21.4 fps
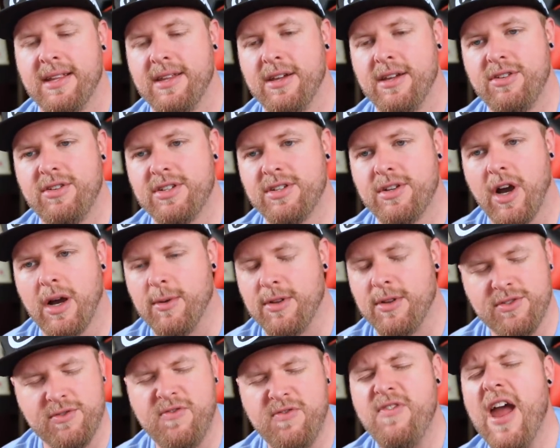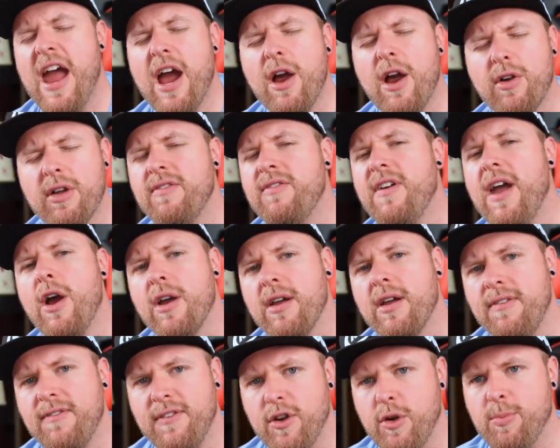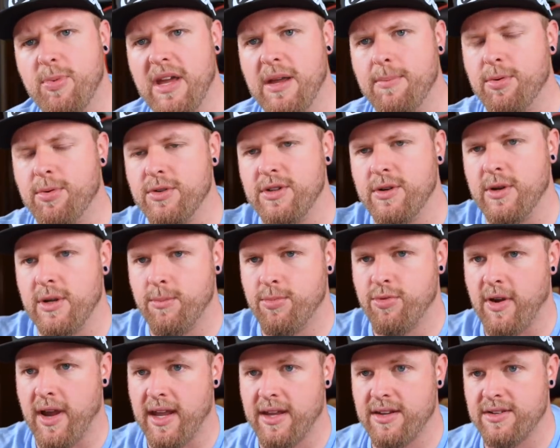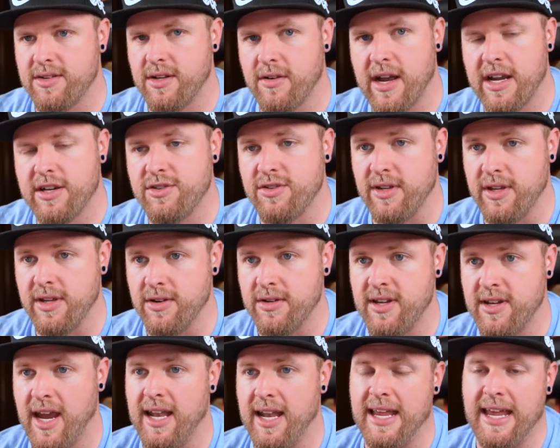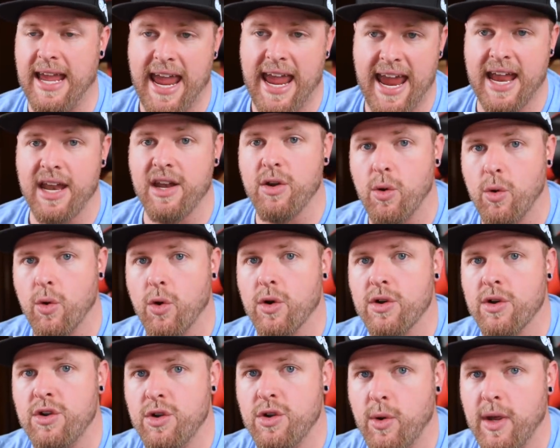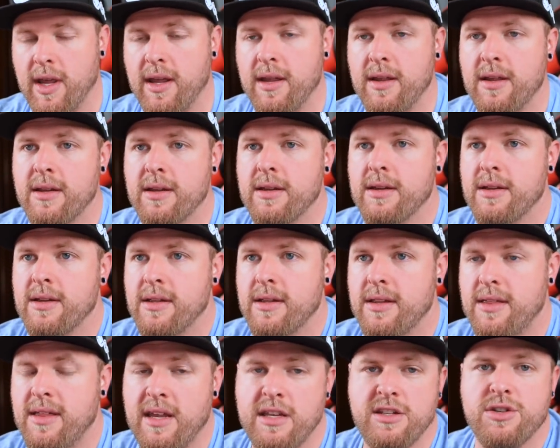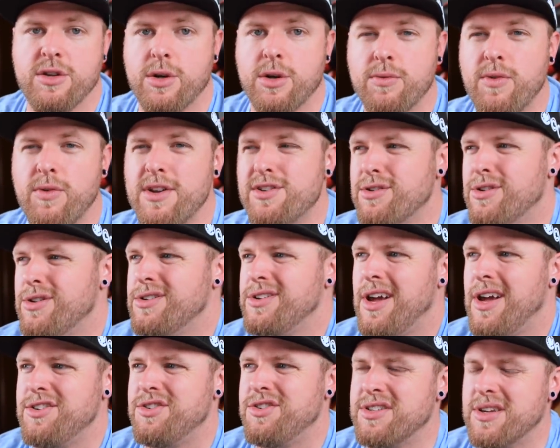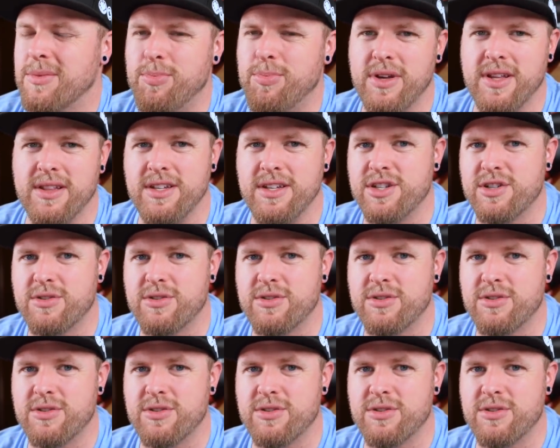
They're just garbage. There's very, very few people doing pranks that are actually entertaining and or doing things that are original and not just completely